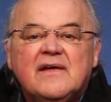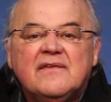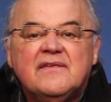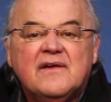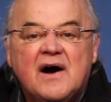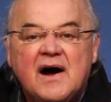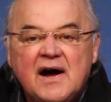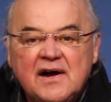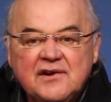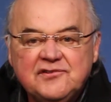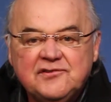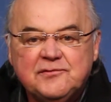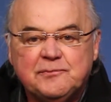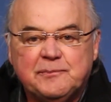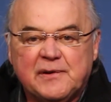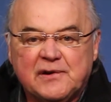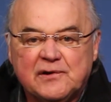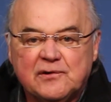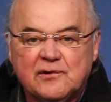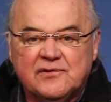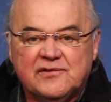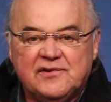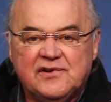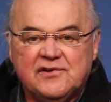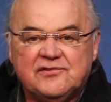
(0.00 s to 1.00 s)
The
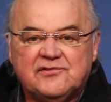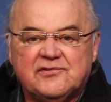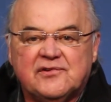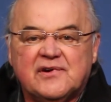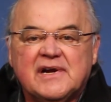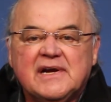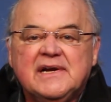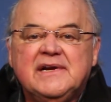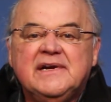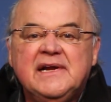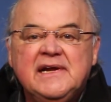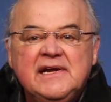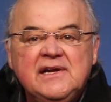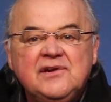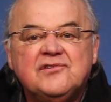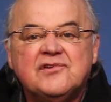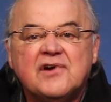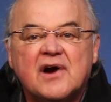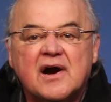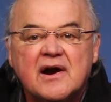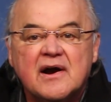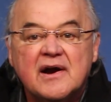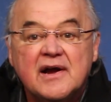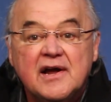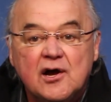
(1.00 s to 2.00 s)
hospital district needs
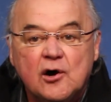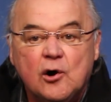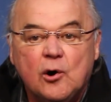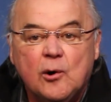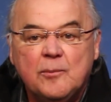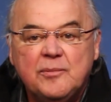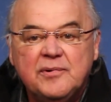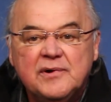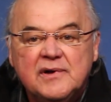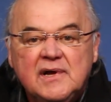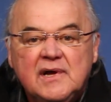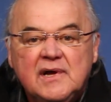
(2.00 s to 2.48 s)
our help.